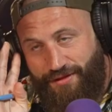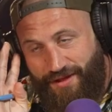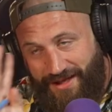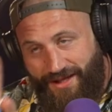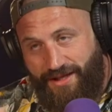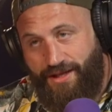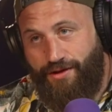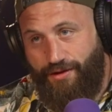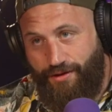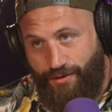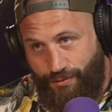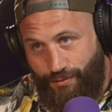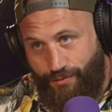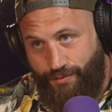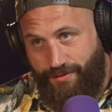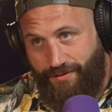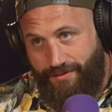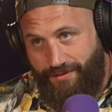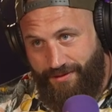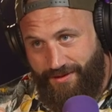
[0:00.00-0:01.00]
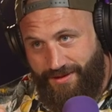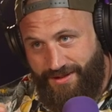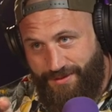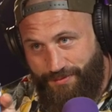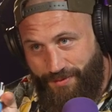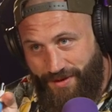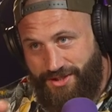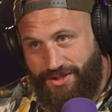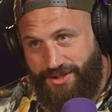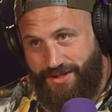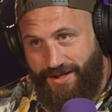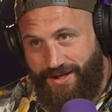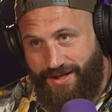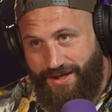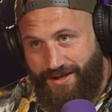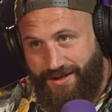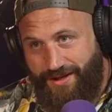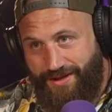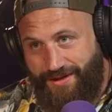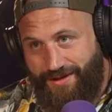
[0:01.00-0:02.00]
thank you
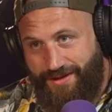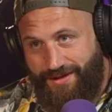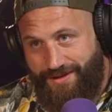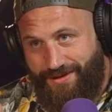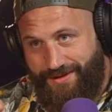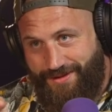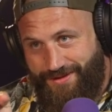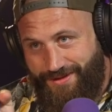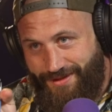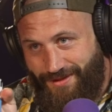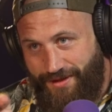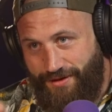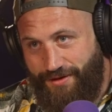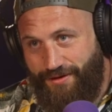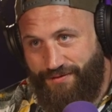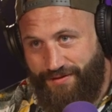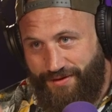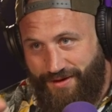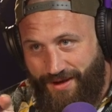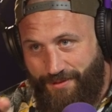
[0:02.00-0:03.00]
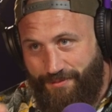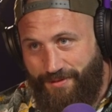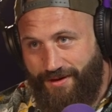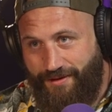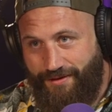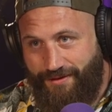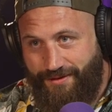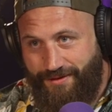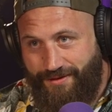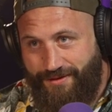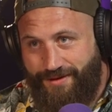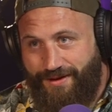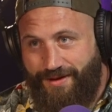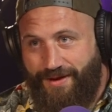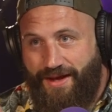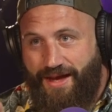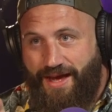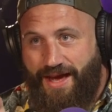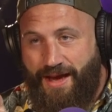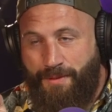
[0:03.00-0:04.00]
especially to you for coming on
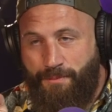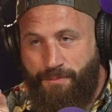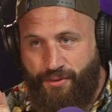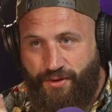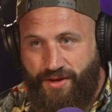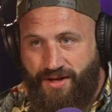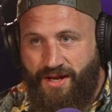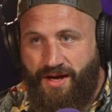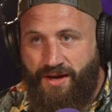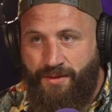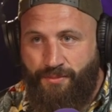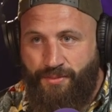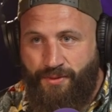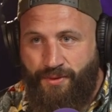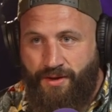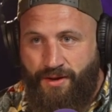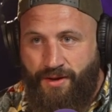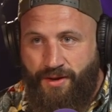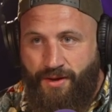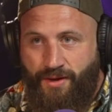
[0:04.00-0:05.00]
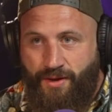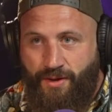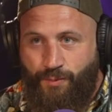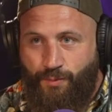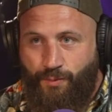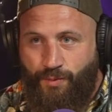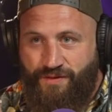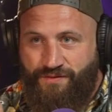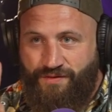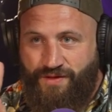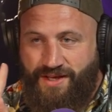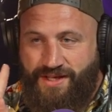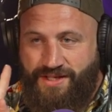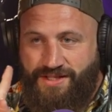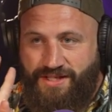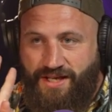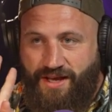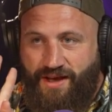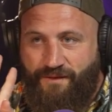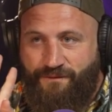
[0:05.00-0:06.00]
and putting up with
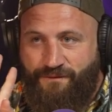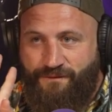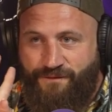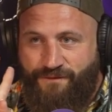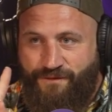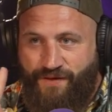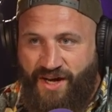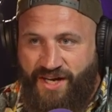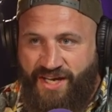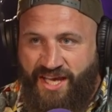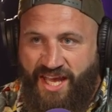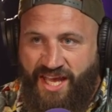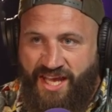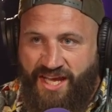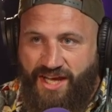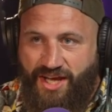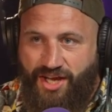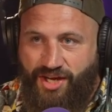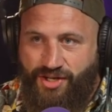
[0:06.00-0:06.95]
this fucking